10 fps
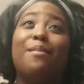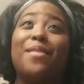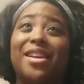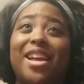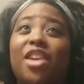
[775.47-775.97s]

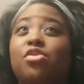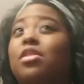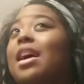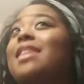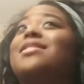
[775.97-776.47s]
my natural
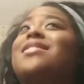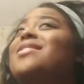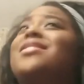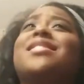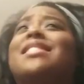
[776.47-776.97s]

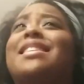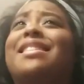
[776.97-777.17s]
lashes